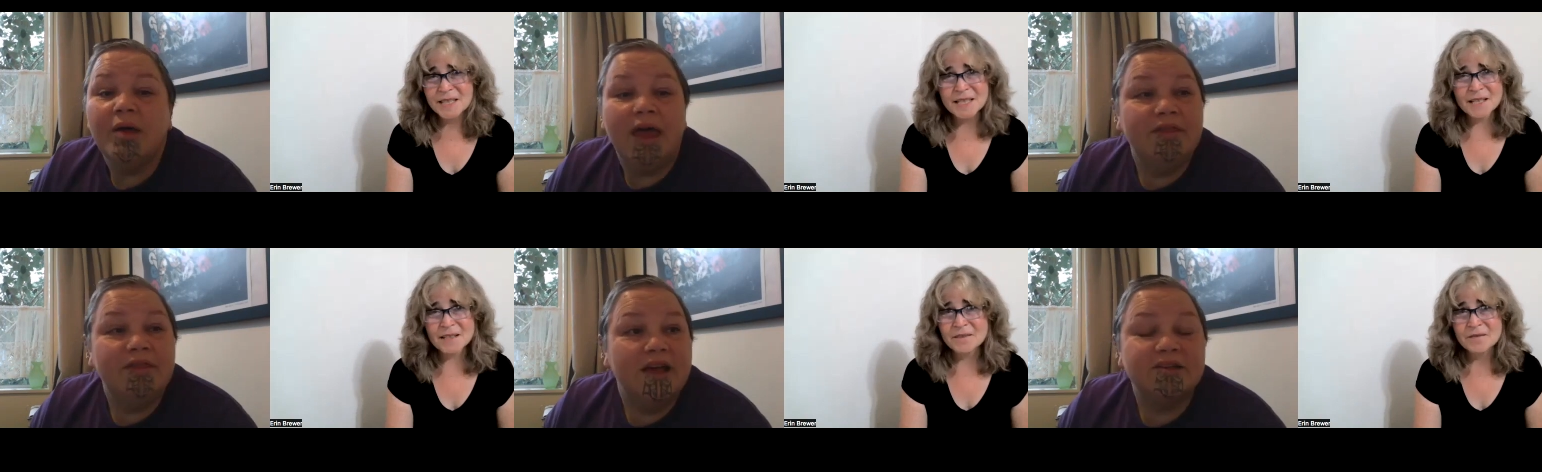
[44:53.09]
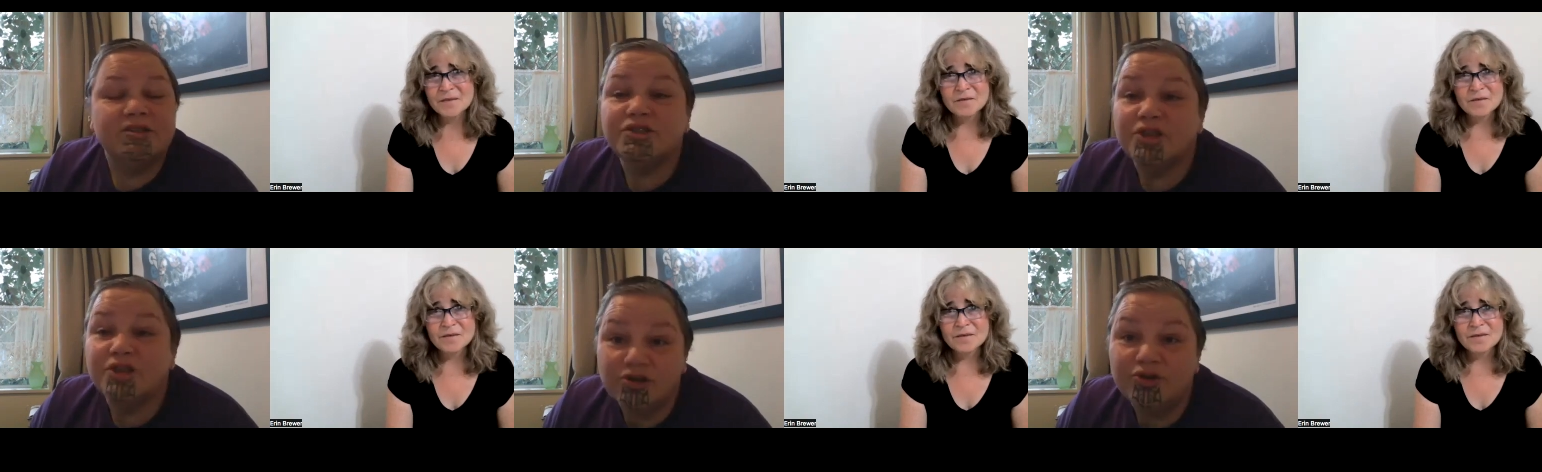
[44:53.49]
Speaker 1: and that
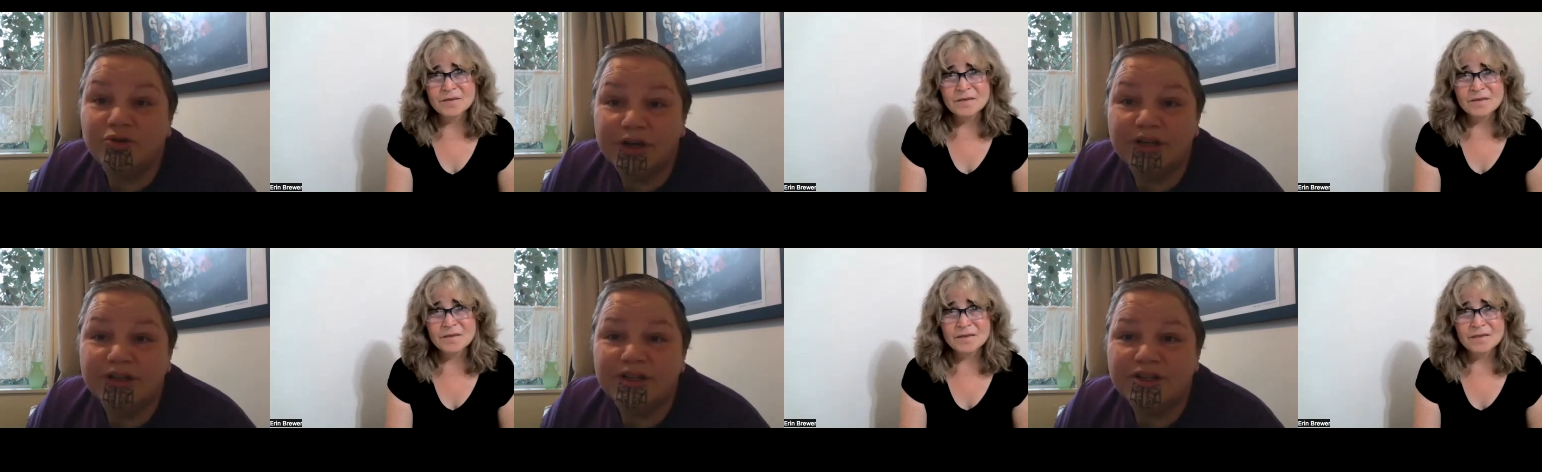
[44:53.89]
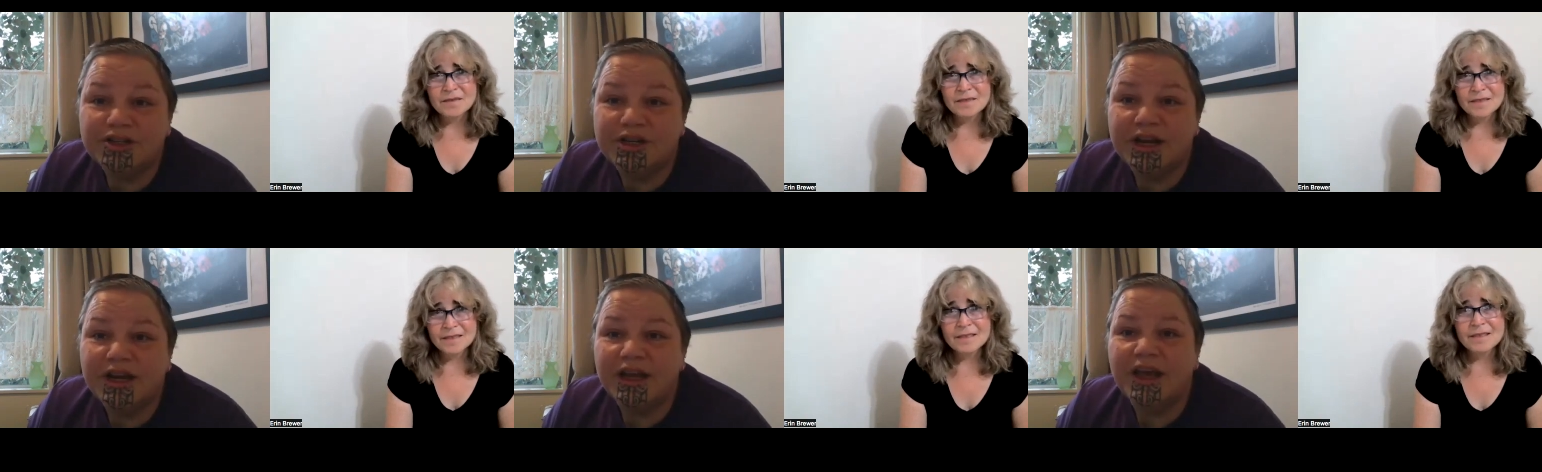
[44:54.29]
social
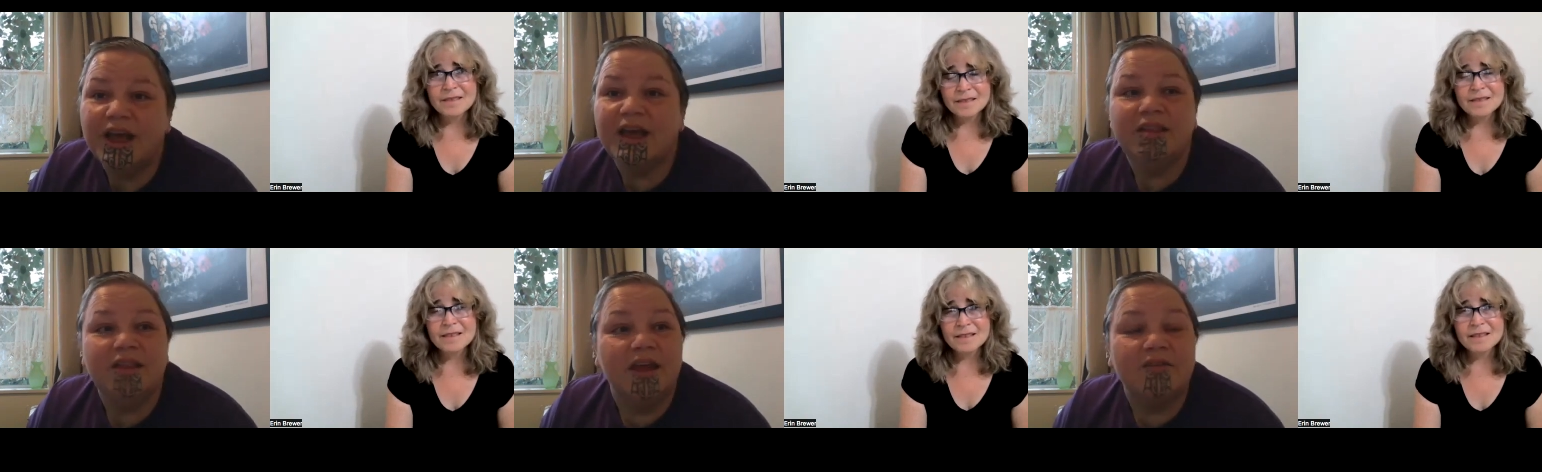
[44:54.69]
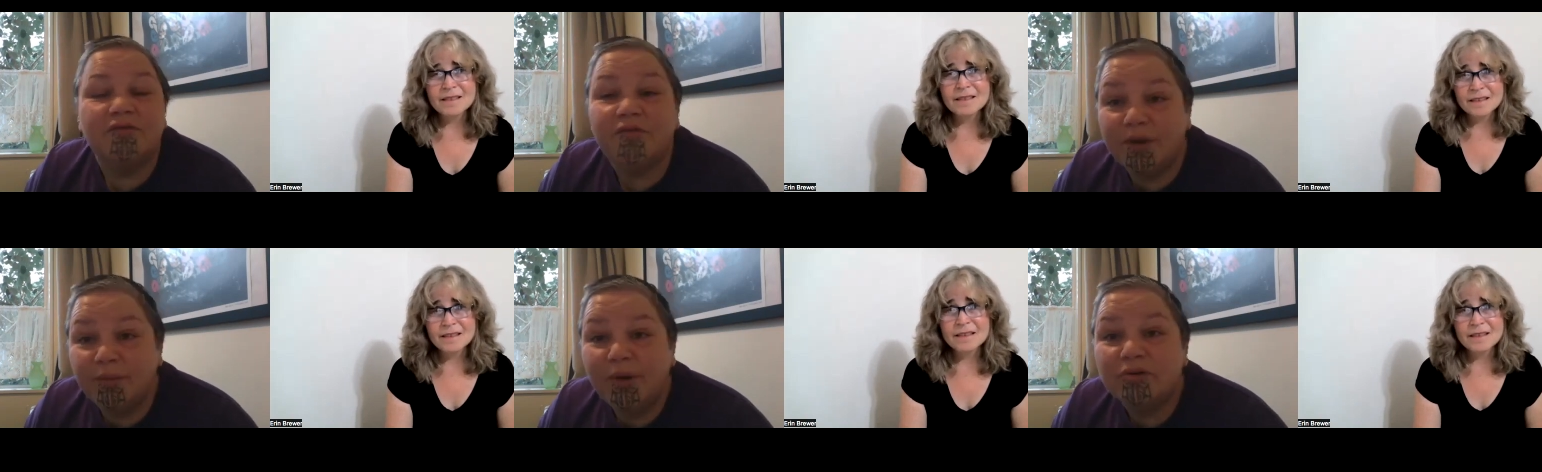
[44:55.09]
conditioning and that
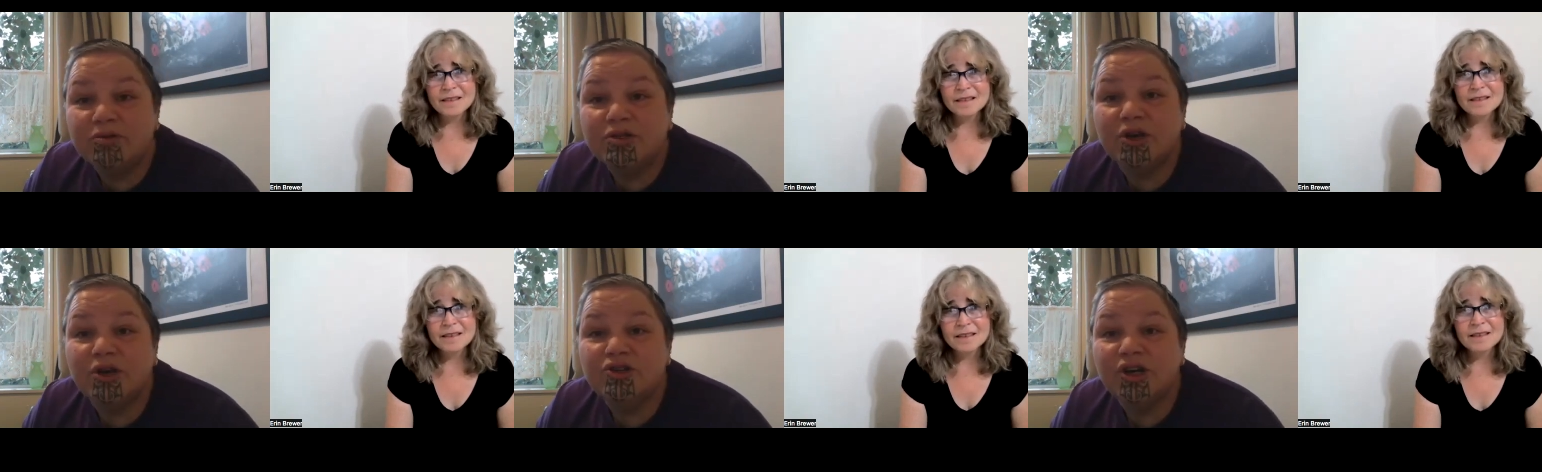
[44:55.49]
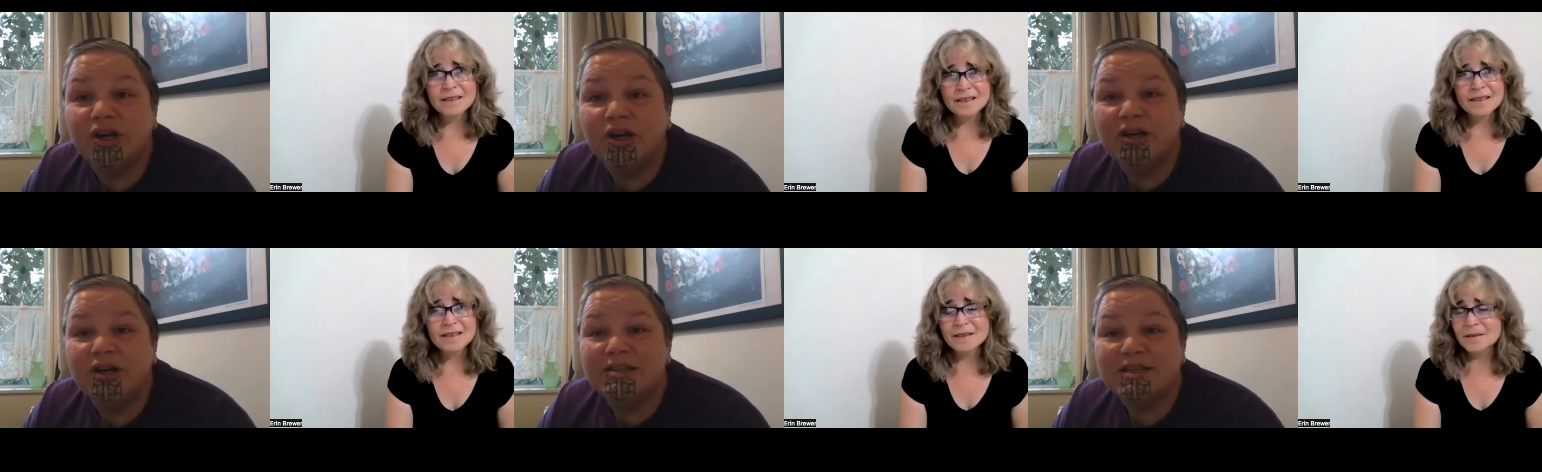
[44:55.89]
female
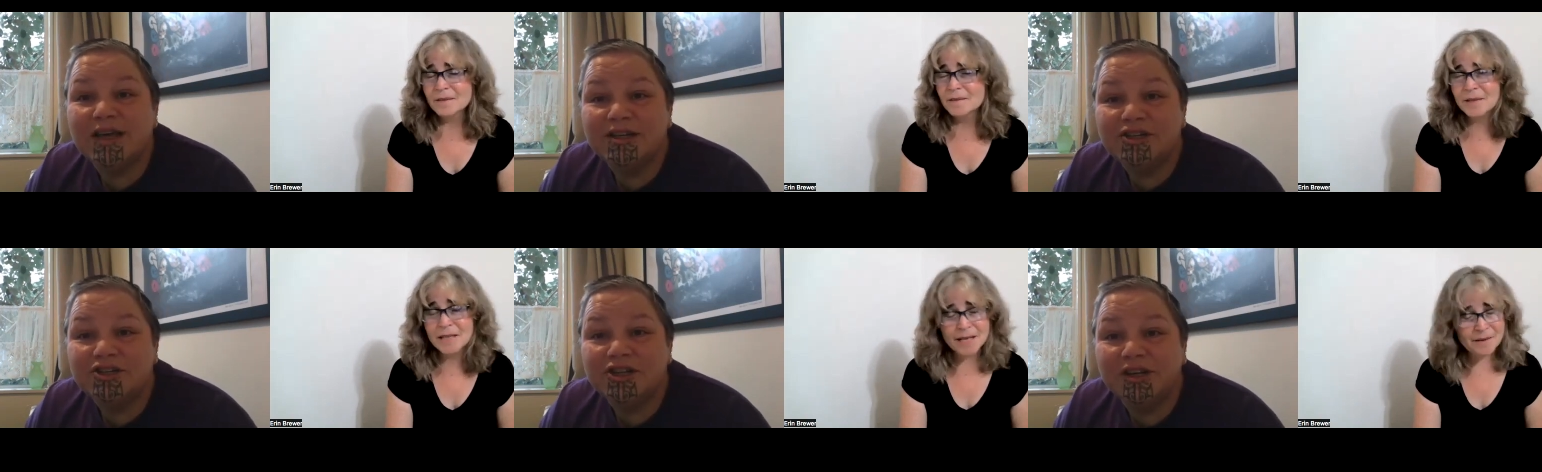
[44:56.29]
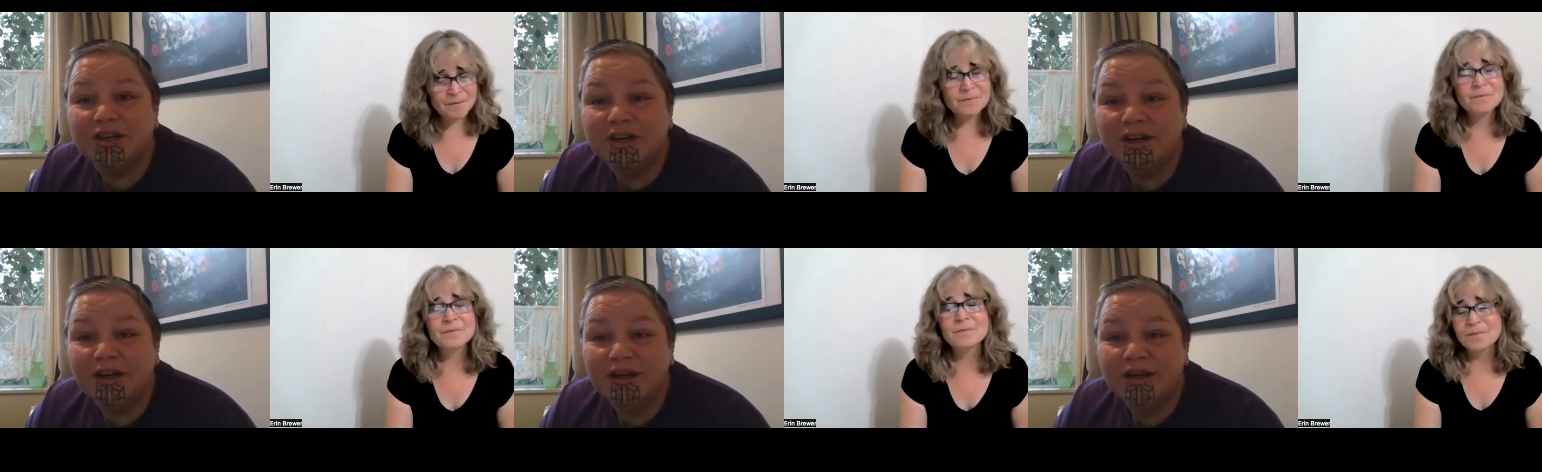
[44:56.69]
socialization